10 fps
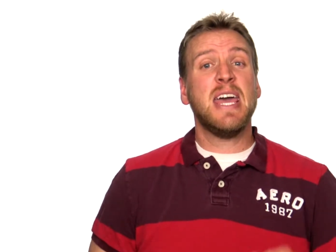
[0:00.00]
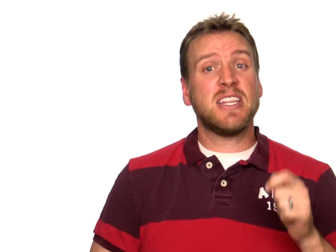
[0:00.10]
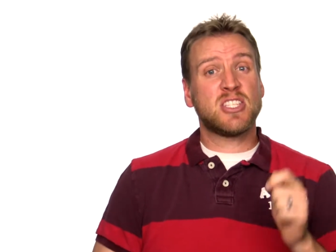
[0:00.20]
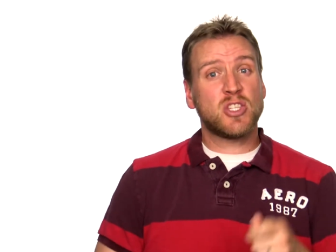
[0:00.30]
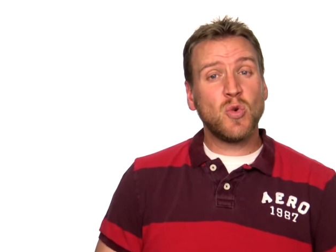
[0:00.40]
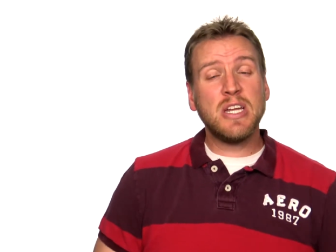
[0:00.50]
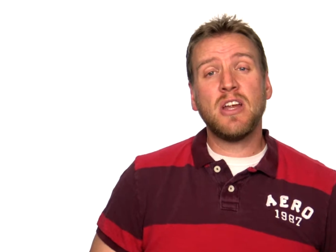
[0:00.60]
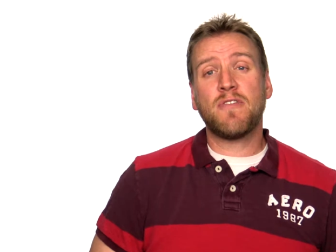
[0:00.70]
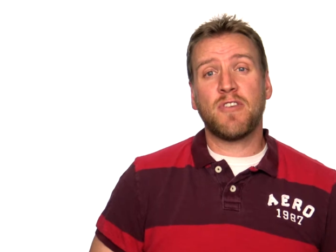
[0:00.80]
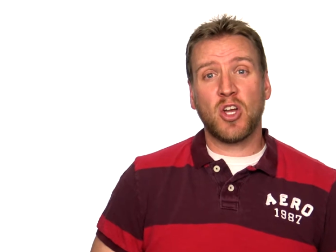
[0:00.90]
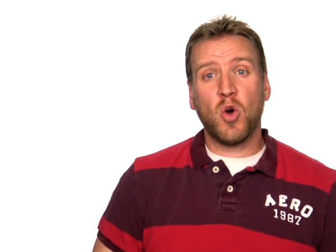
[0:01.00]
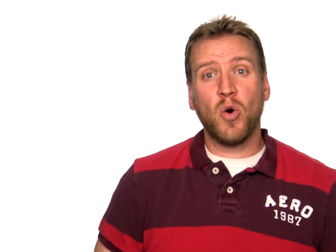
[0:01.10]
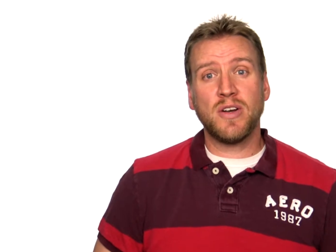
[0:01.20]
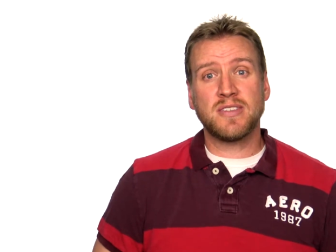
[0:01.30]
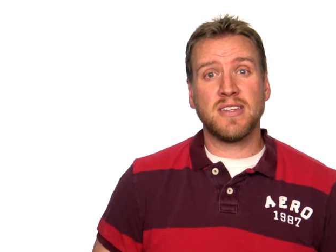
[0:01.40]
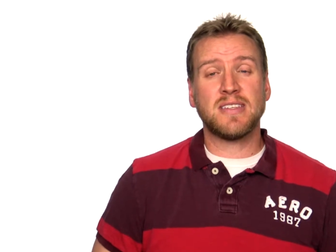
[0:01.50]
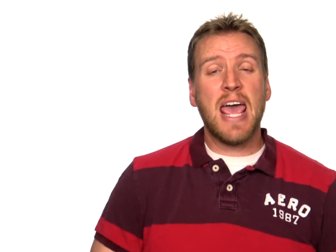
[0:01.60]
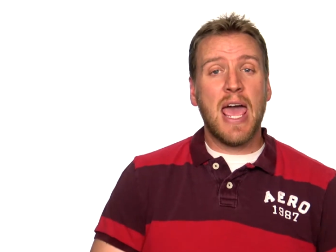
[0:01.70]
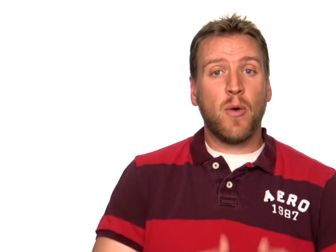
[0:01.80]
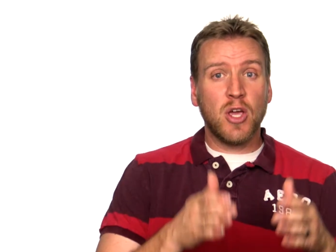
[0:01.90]
It's three different courses,
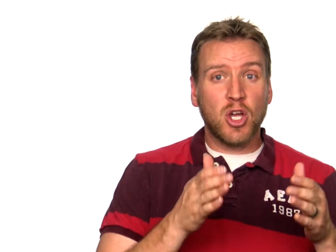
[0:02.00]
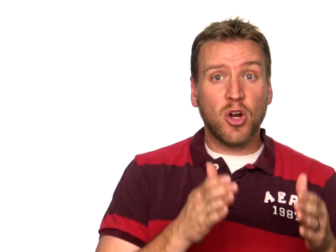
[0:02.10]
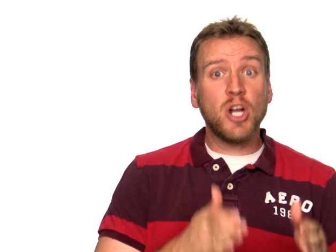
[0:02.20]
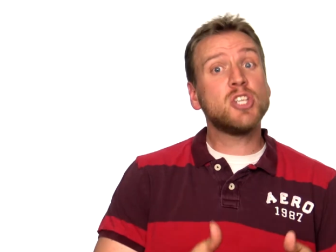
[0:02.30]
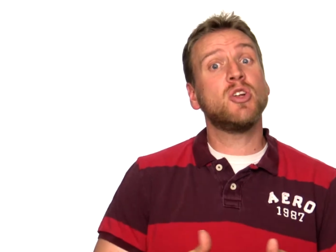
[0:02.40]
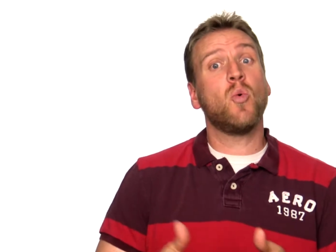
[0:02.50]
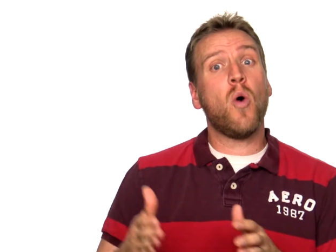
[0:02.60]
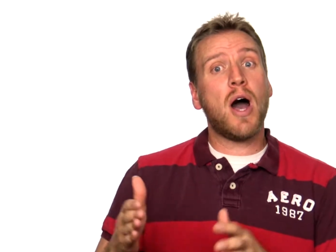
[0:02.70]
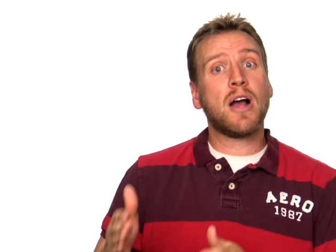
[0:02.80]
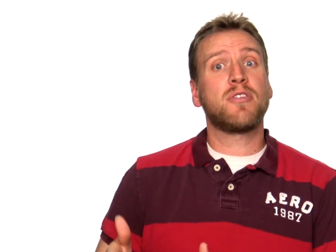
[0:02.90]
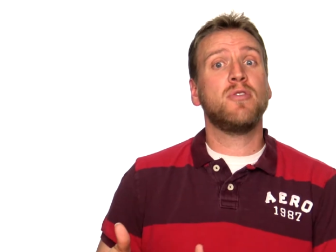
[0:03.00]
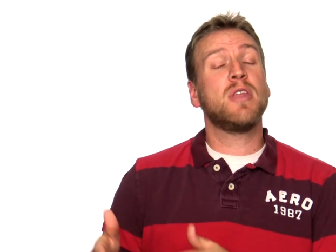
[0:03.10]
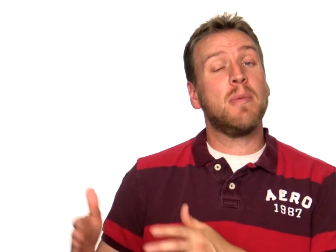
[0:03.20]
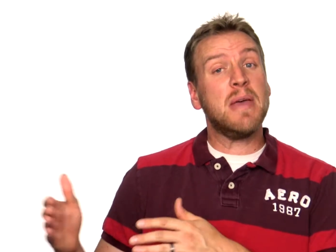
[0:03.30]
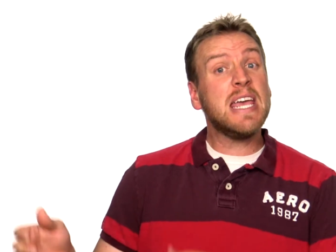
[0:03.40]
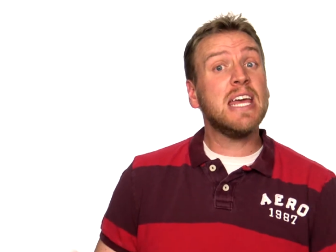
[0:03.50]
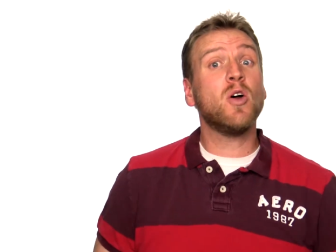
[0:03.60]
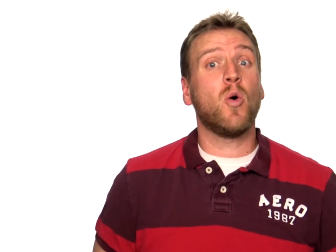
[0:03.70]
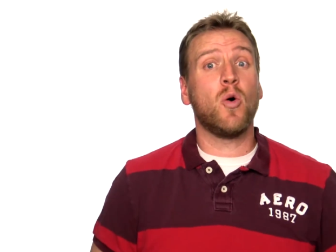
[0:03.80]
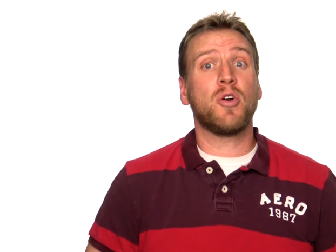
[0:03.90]
and we encourage you to walk through them
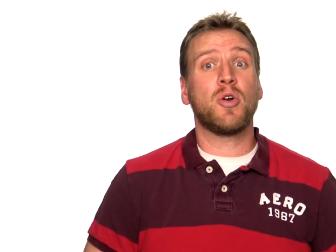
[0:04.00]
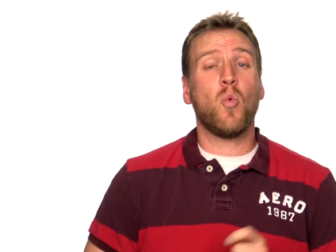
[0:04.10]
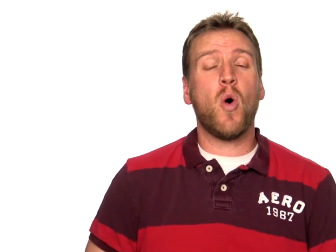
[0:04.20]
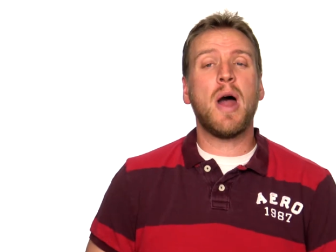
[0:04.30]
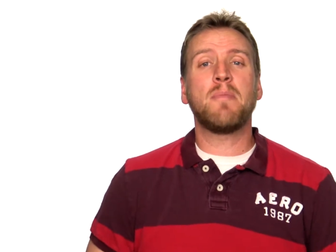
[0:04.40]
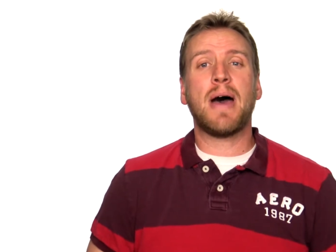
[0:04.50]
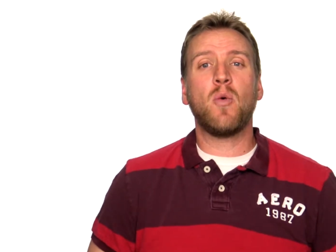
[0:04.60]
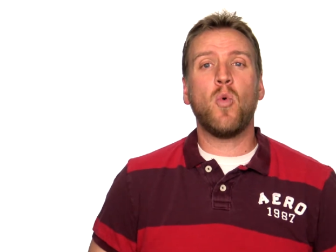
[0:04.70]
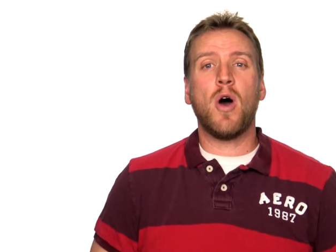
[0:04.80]
in order one by